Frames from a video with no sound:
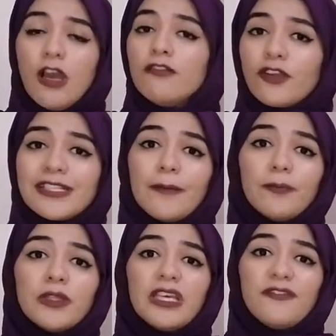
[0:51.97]
For
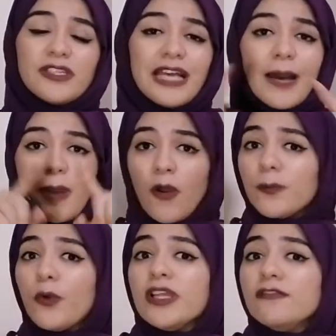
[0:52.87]
example, if it's a
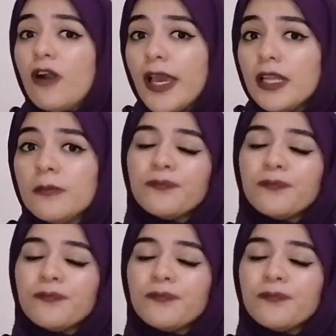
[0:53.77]
PowerPoint file,